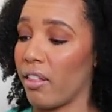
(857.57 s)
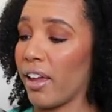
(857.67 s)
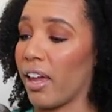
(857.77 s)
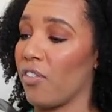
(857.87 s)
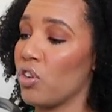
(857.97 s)

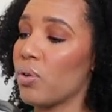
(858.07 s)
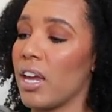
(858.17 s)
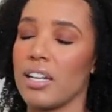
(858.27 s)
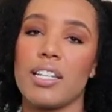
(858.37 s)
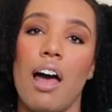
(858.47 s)
Like, if you
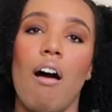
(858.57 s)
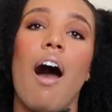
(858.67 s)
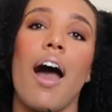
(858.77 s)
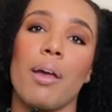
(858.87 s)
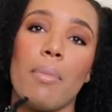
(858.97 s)
can't tell,
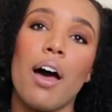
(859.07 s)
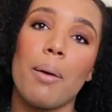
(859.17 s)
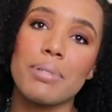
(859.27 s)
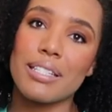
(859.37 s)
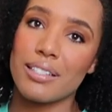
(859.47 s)
I'm
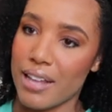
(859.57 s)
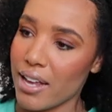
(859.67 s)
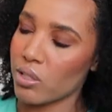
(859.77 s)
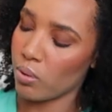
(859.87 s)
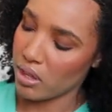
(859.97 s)

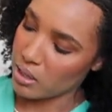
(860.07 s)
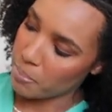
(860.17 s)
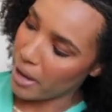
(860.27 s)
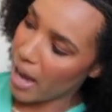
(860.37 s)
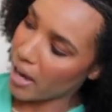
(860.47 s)
obsessed with this
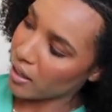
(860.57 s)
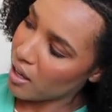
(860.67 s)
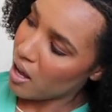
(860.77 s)
bag.